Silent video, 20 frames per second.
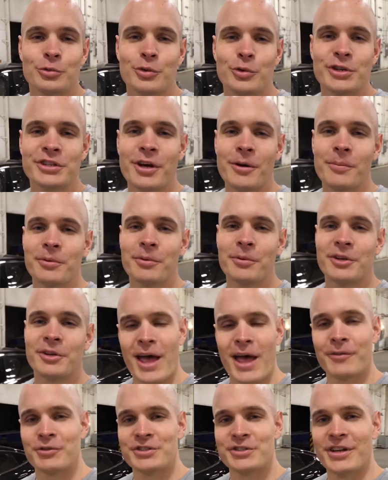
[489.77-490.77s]
companies are
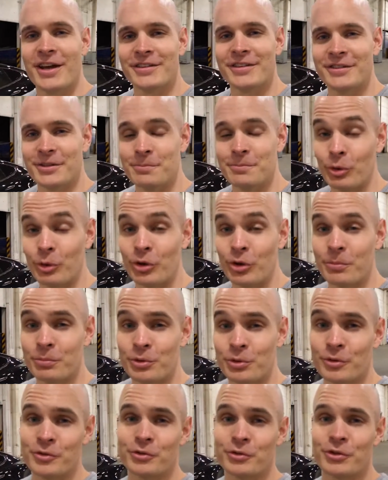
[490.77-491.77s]
advertising
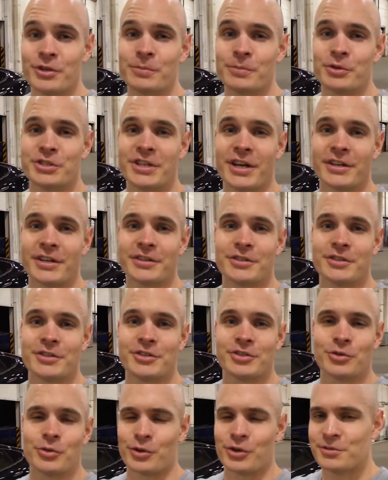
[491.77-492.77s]
bulletproof screen
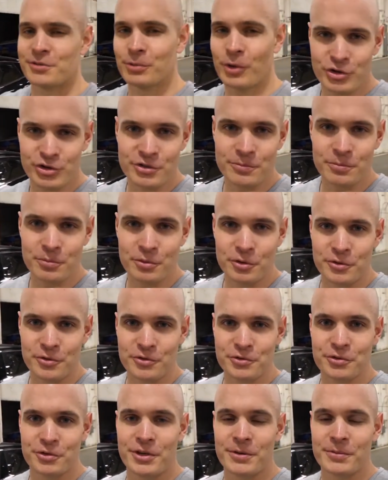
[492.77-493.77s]
protectors or explosion-proof
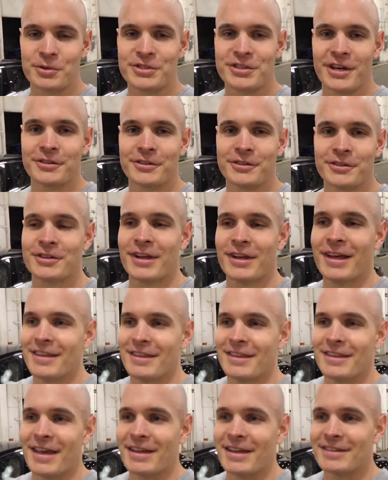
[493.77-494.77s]
screen protectors,
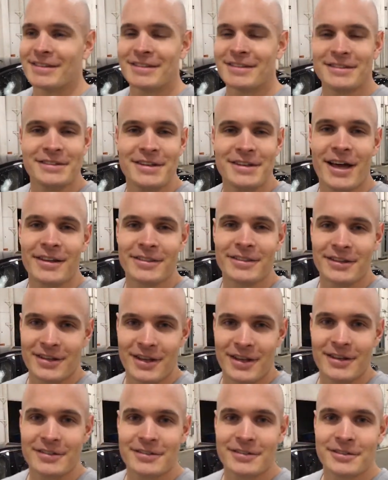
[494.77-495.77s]
that's not the
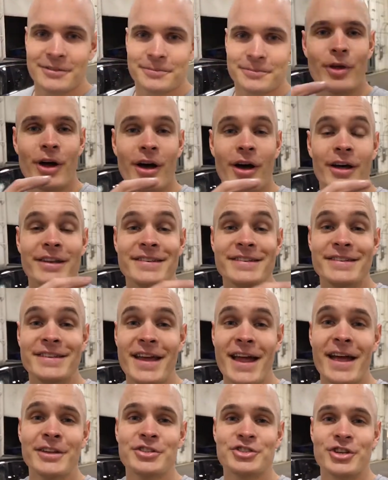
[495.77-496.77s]
case. On
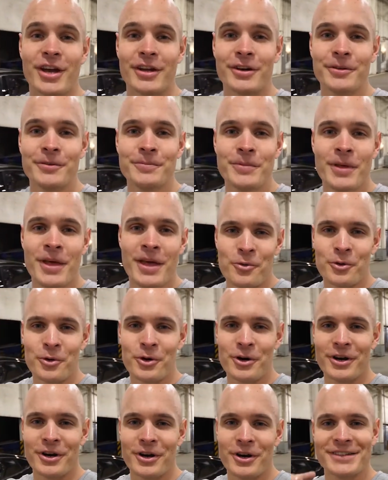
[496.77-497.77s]
Dan's channel,
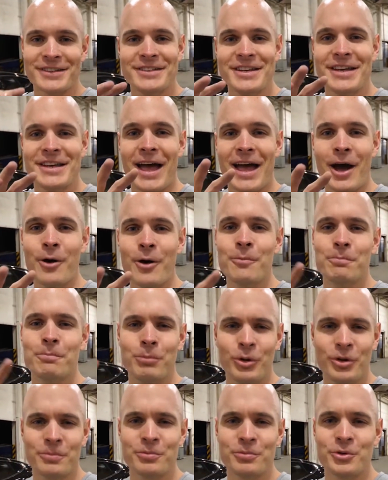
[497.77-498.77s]
we're seeing how
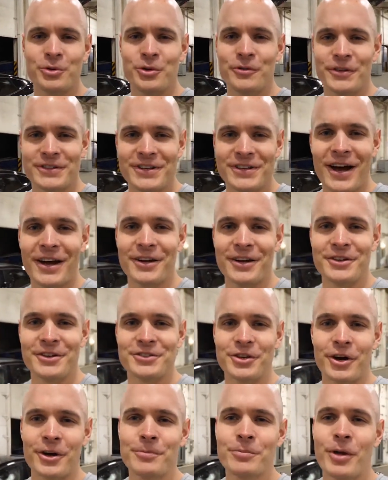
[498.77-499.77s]
bulletproof the
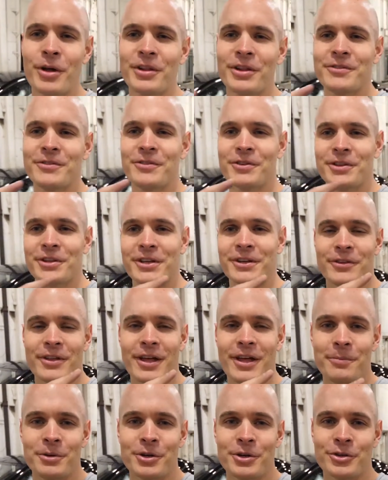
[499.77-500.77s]
tires are. I'll leave a link for
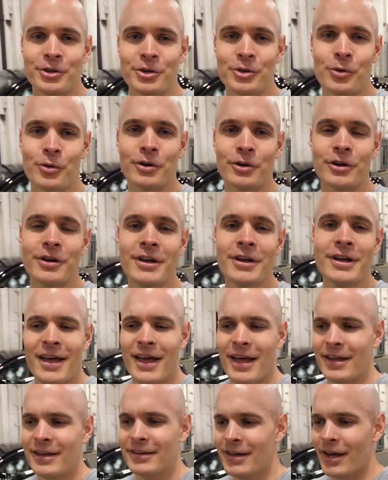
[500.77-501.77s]
that up here in the corner.
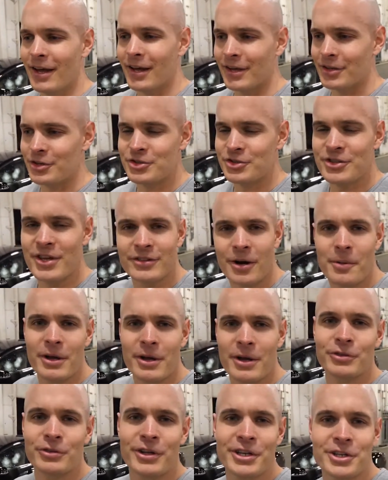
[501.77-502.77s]
And yeah, huge thanks to
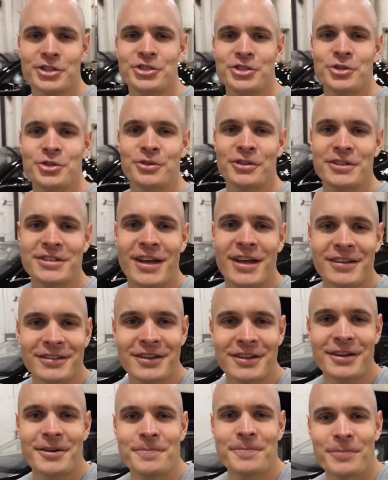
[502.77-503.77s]
Armormax for letting us shoot their
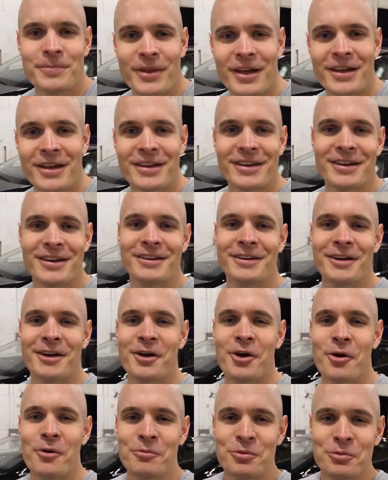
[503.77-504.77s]
Tesla. I
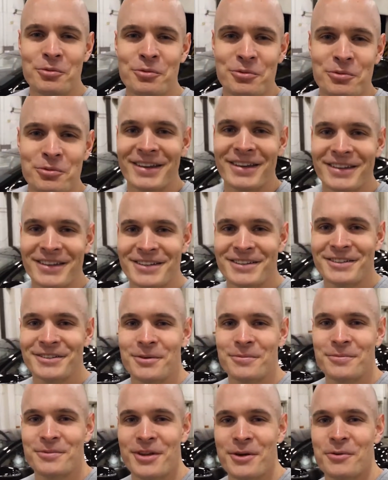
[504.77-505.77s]
hope we'll be back again
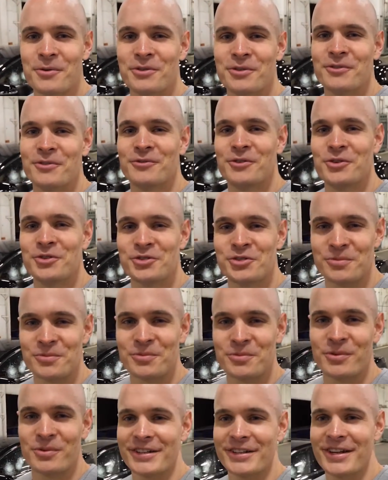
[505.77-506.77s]
someday with a future
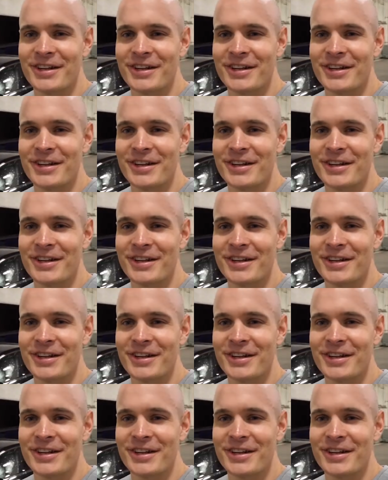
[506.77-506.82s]
project.